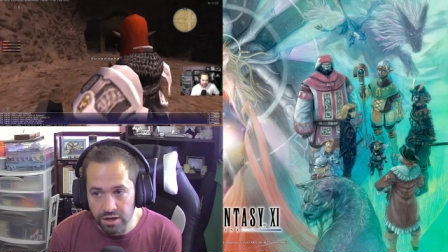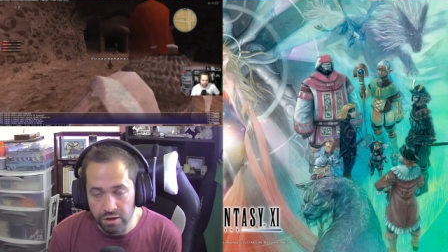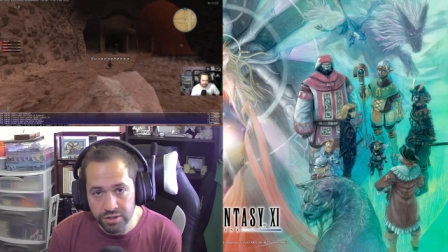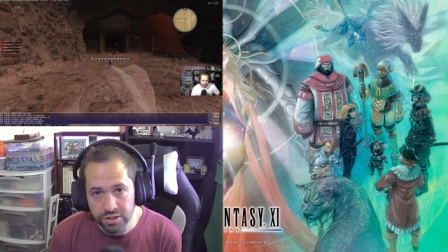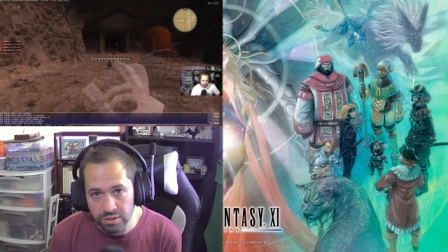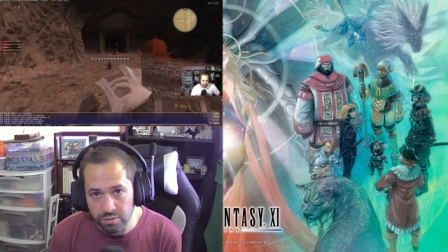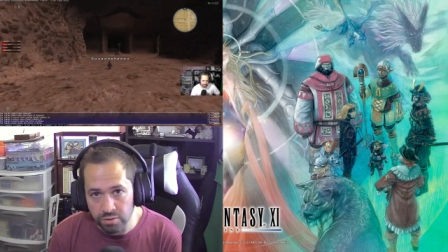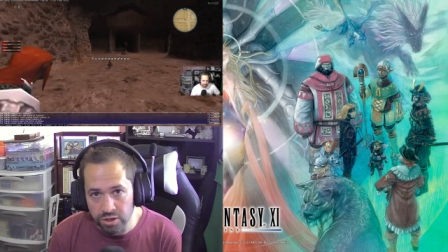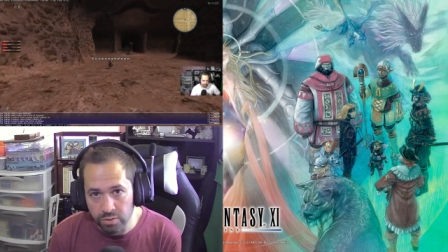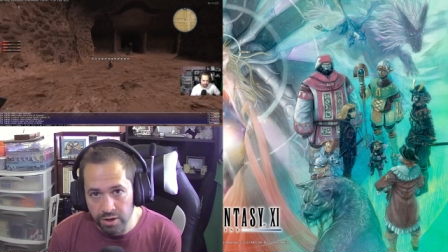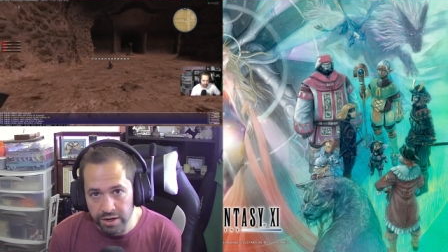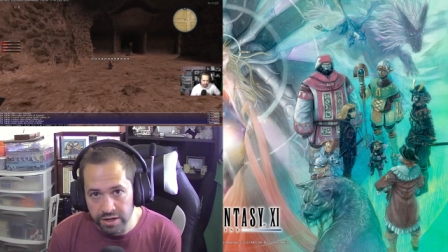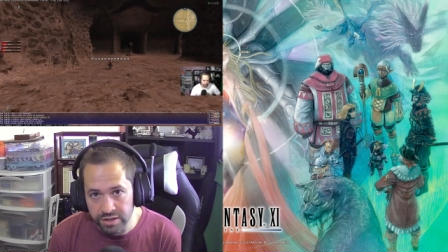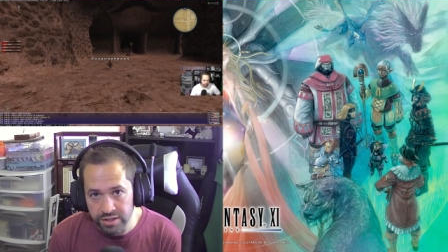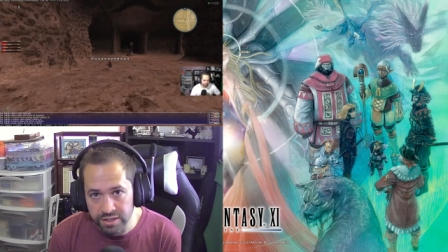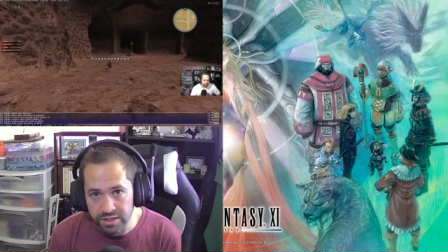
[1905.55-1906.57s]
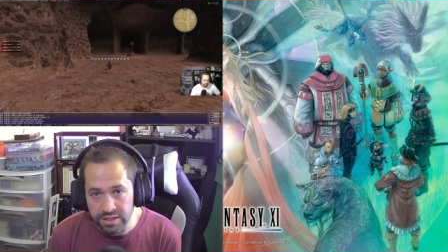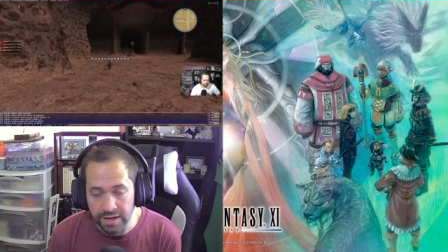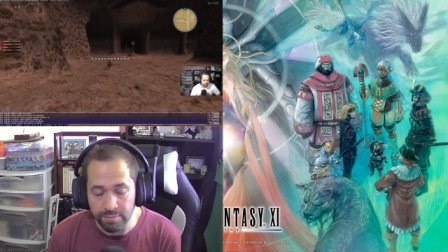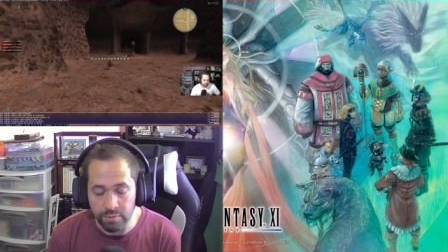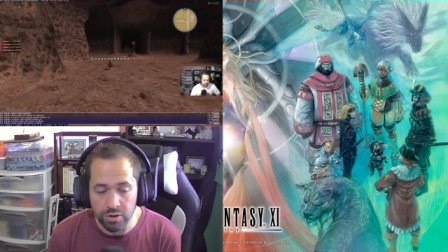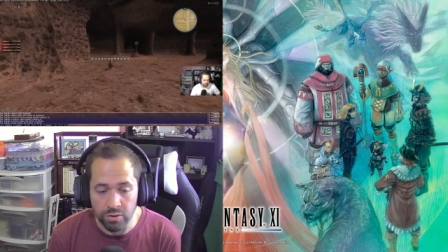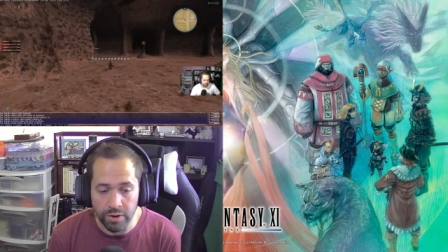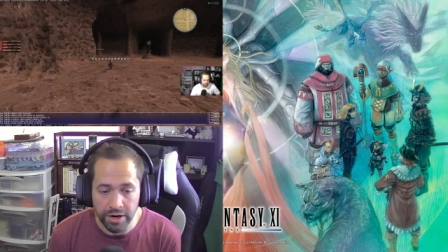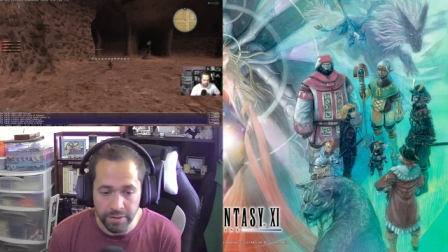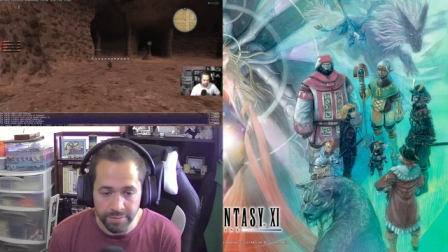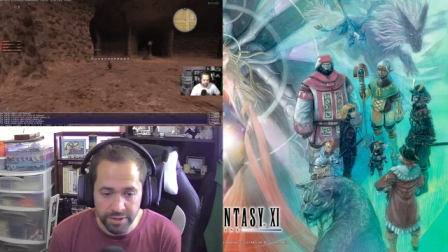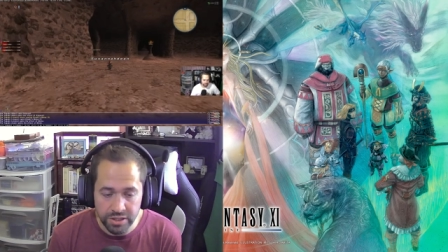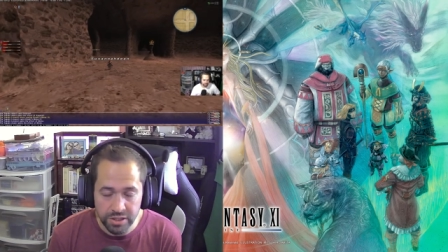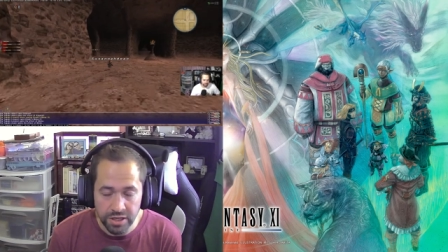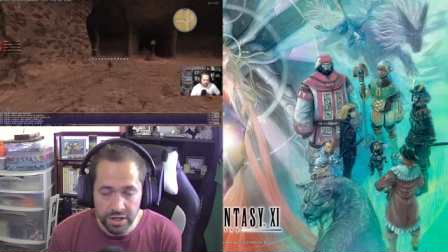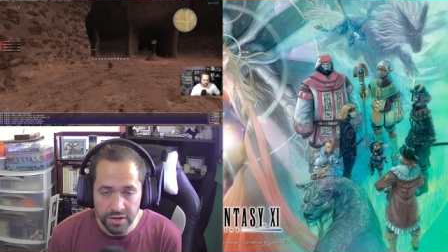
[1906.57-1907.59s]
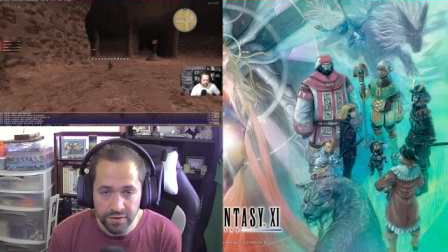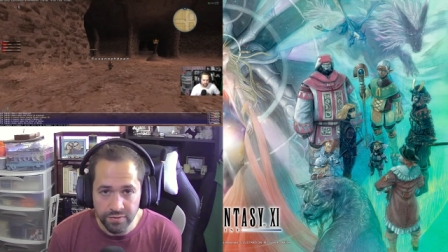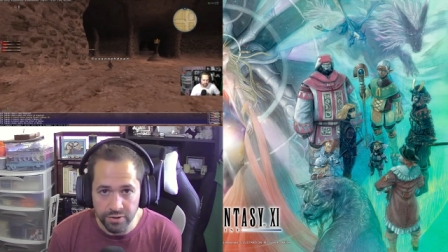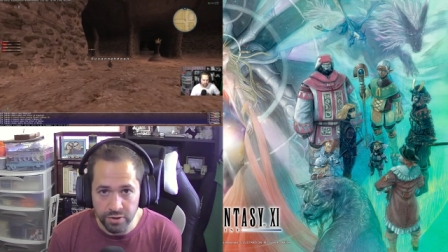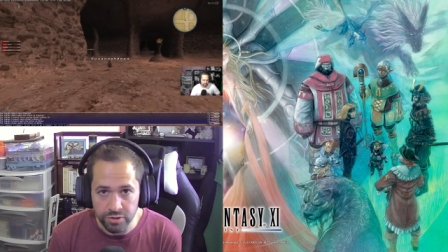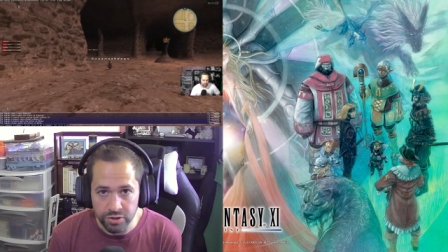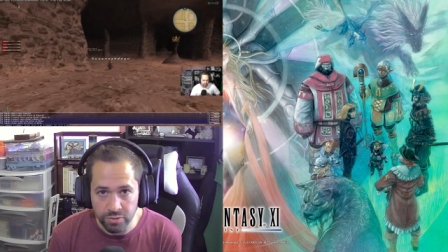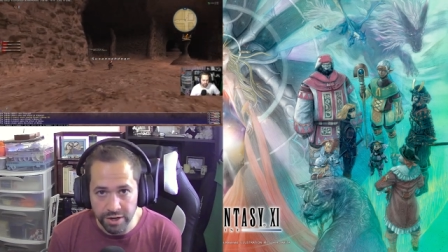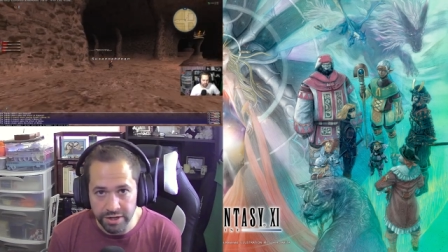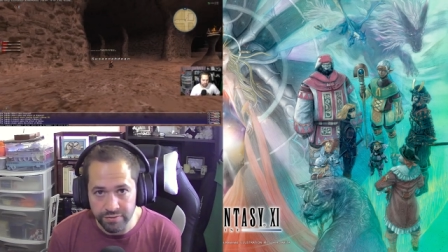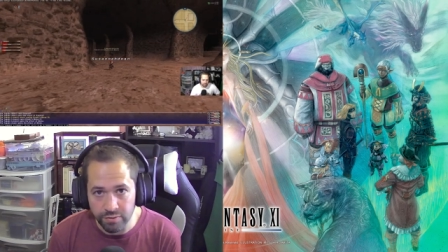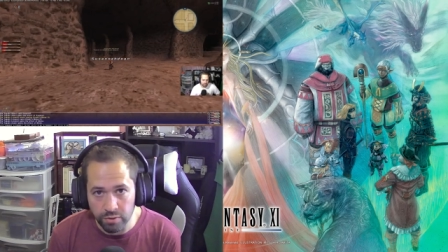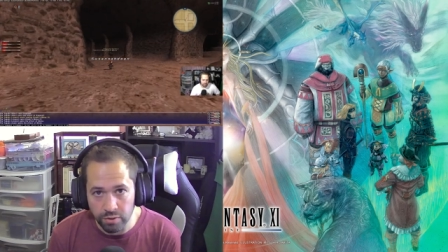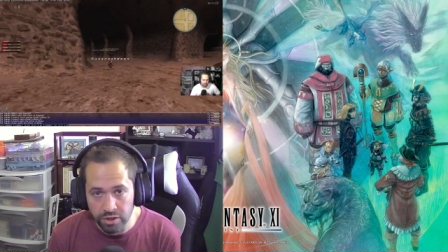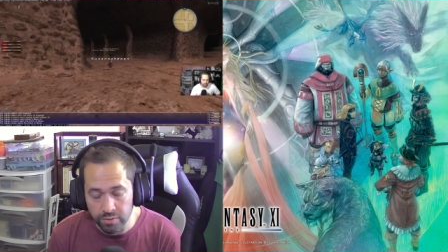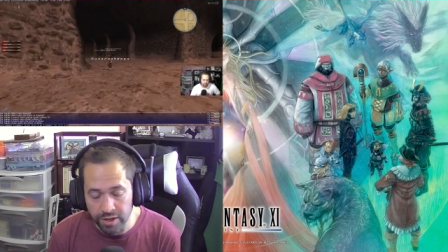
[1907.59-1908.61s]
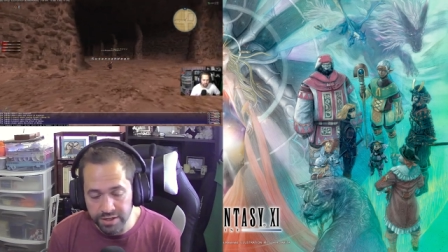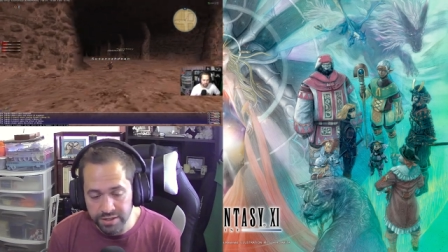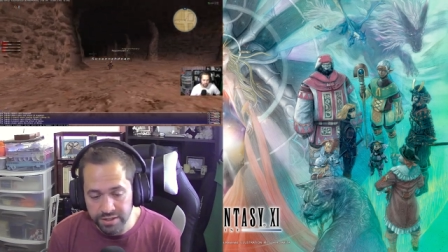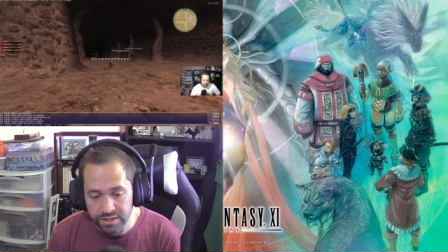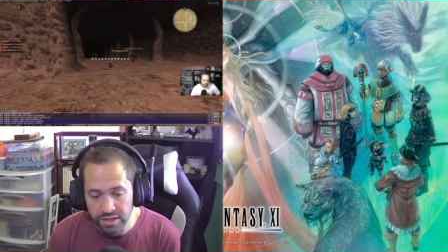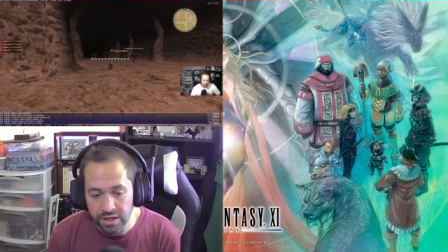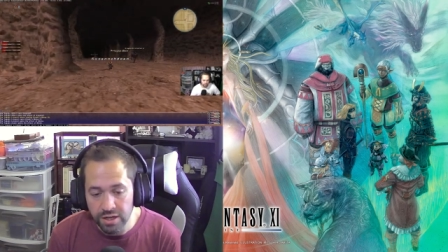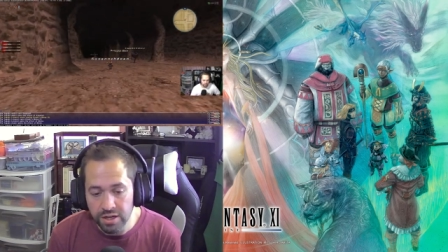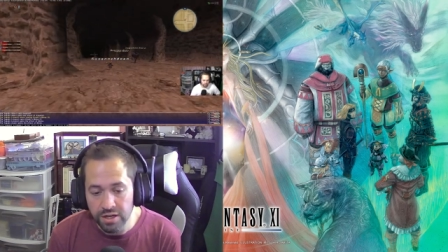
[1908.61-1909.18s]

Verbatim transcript: also requires the same requirements for those rank 4 quests.